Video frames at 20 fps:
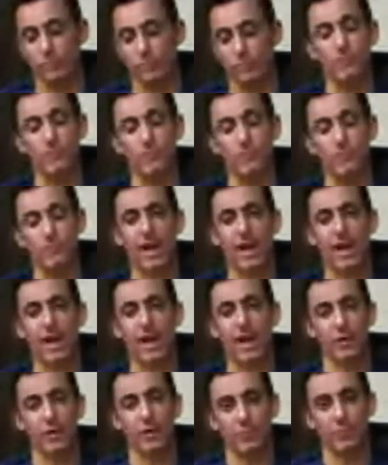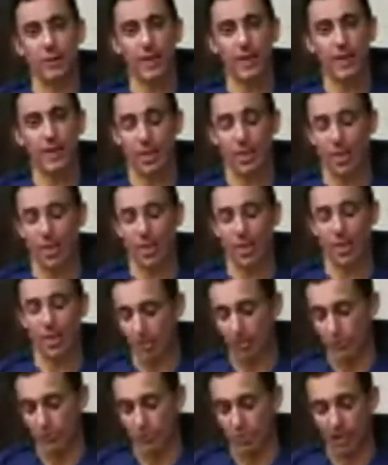the fat, break it up, and
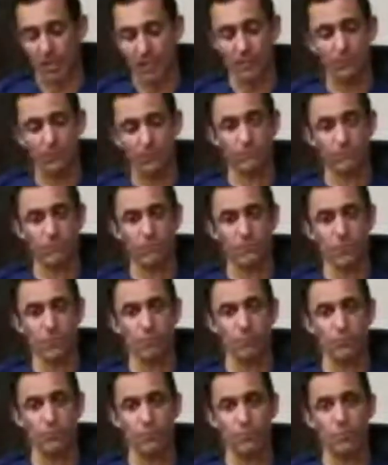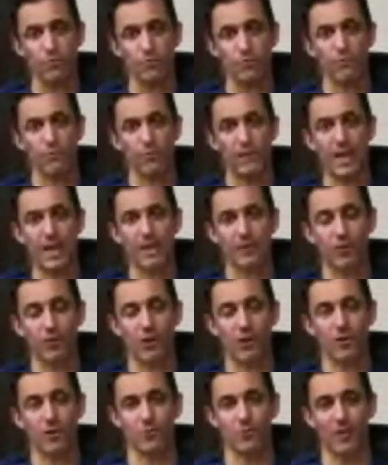give you a nice, smooth, flat,
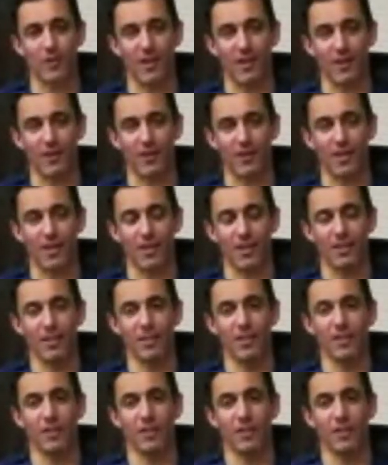contoured area